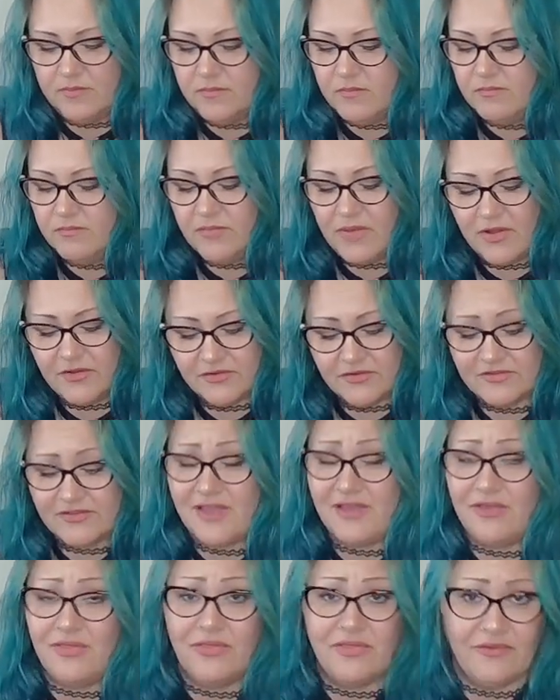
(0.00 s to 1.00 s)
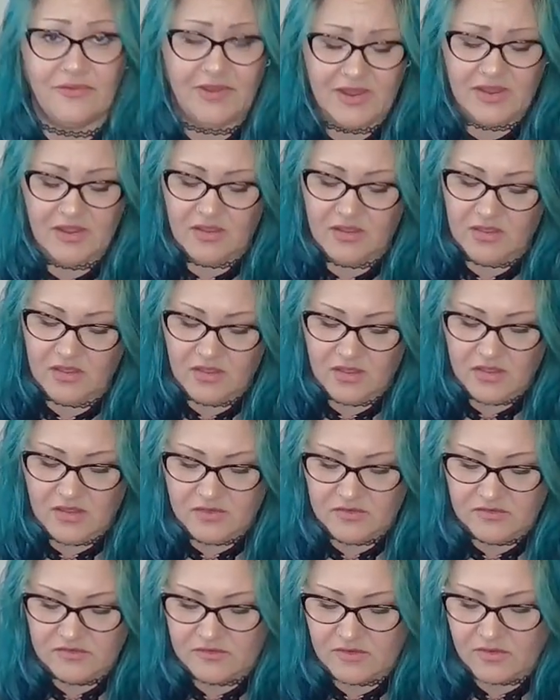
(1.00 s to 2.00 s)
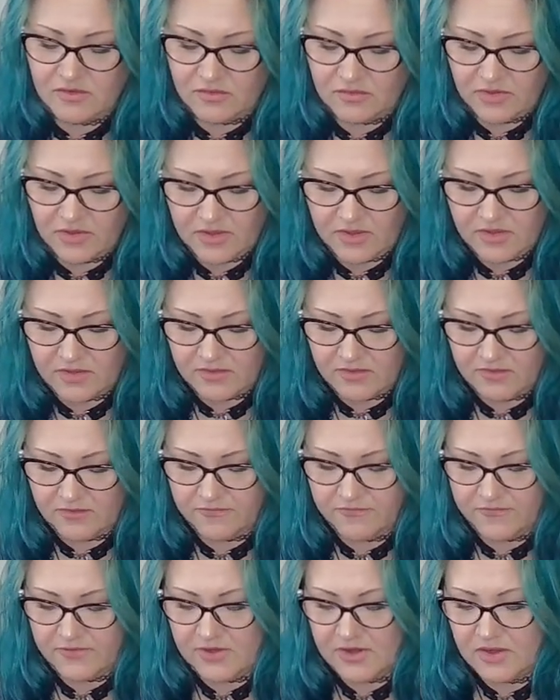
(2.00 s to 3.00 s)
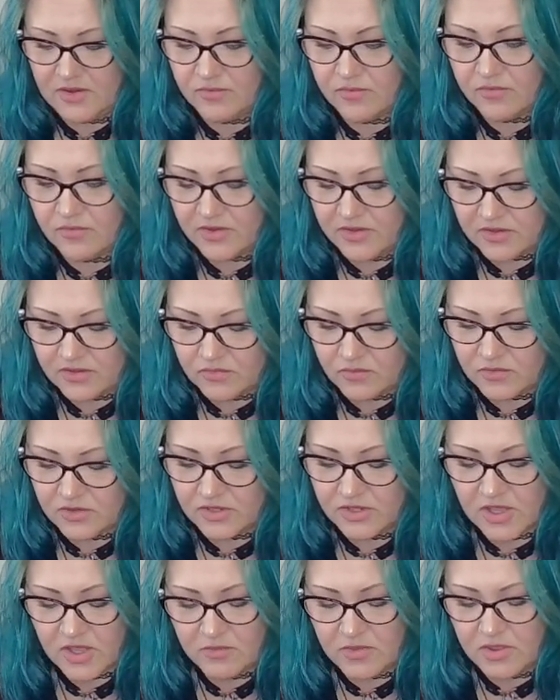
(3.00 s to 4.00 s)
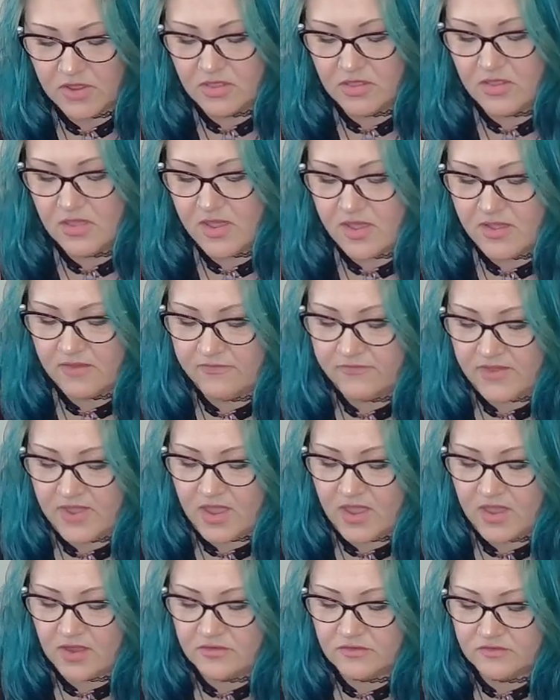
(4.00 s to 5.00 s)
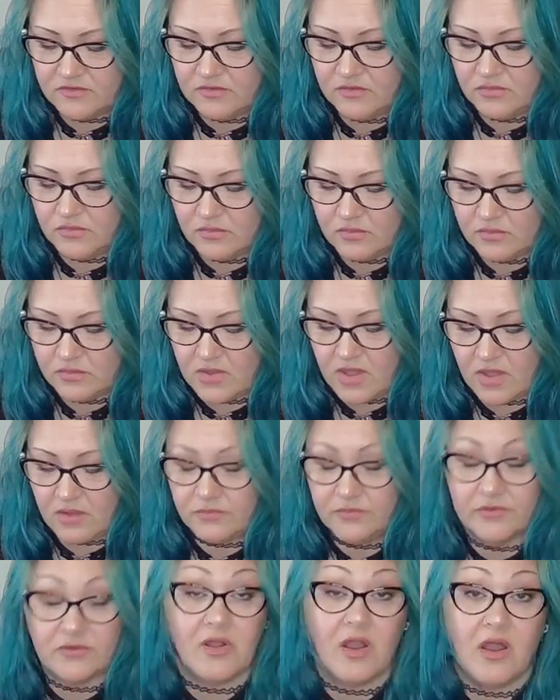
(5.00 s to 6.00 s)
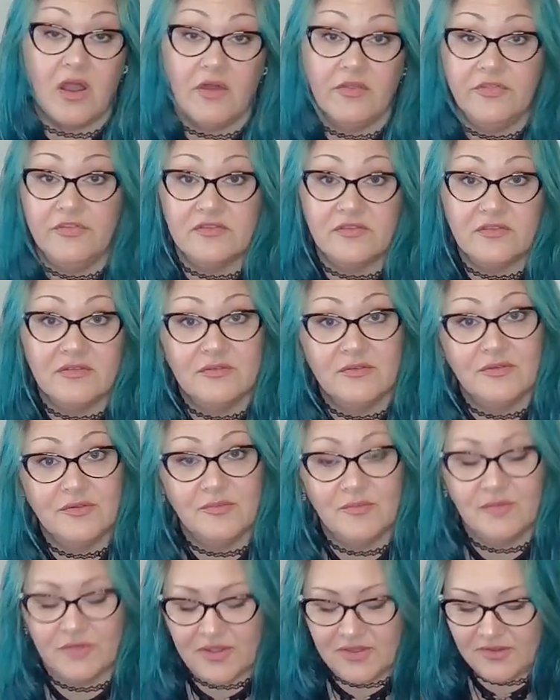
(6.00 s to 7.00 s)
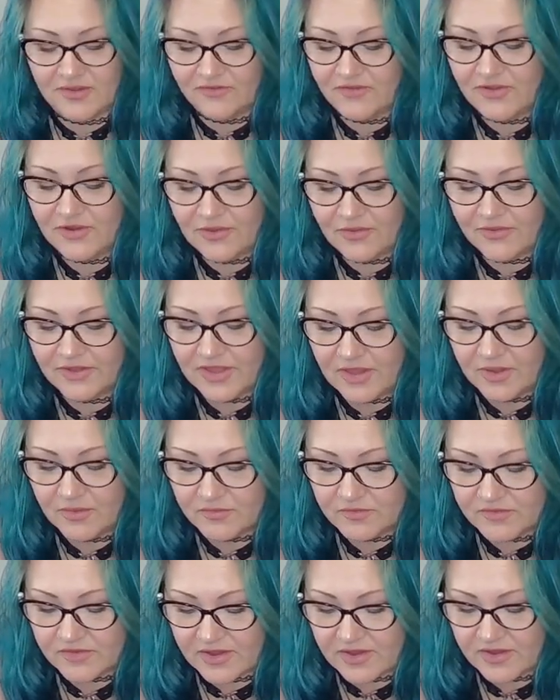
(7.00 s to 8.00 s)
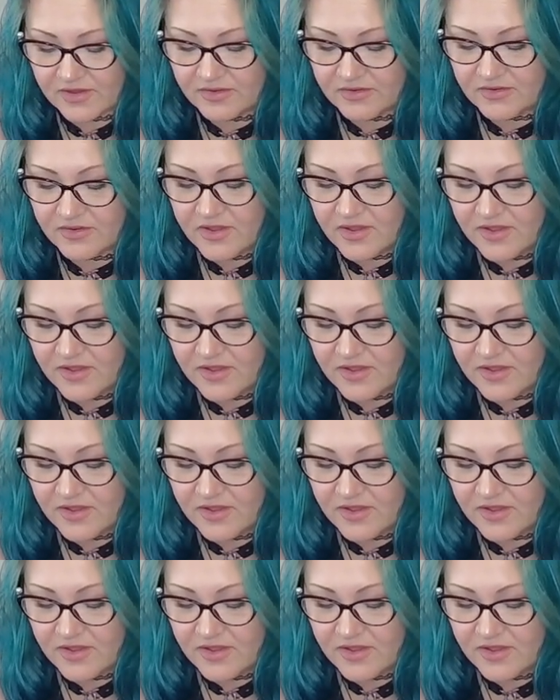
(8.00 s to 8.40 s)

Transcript: Baldur's Gate 3. So if at any point you want to come and laugh at 2 elder goths playing video games and